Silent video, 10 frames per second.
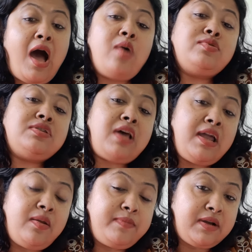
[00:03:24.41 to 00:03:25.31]

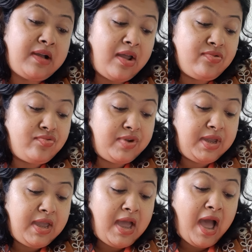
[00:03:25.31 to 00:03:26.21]
outside of the
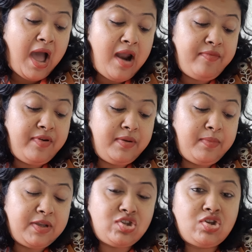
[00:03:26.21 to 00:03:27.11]
country, are very
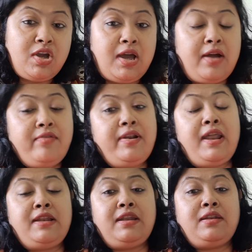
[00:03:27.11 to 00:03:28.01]
much
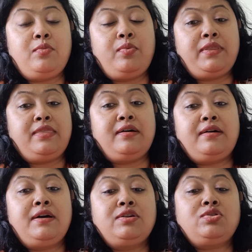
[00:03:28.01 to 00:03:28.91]
related with
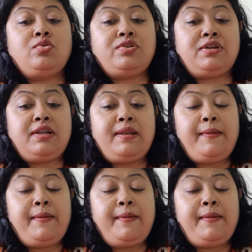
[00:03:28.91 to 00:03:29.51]
the social.